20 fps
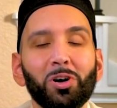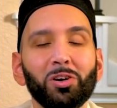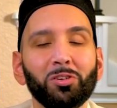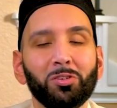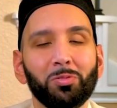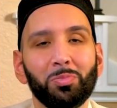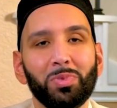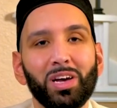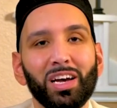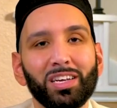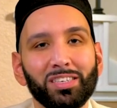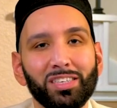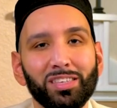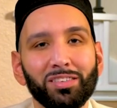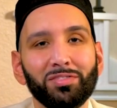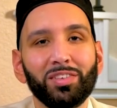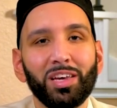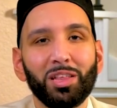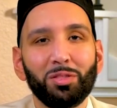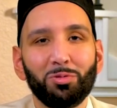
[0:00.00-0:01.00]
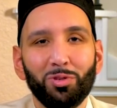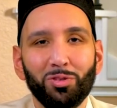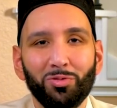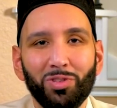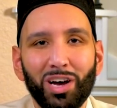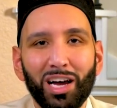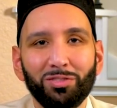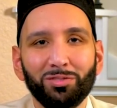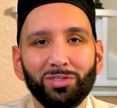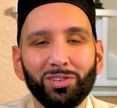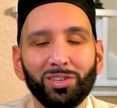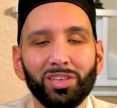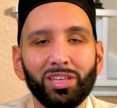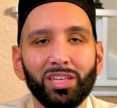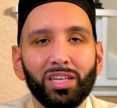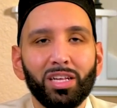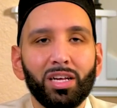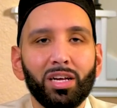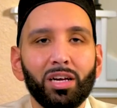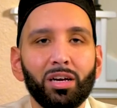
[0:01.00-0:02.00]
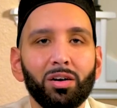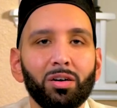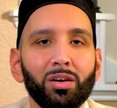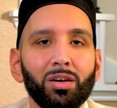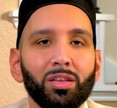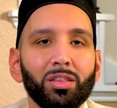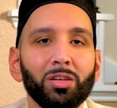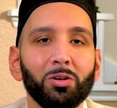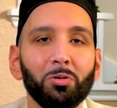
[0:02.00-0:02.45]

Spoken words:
Welcome back to the Faith Revival. The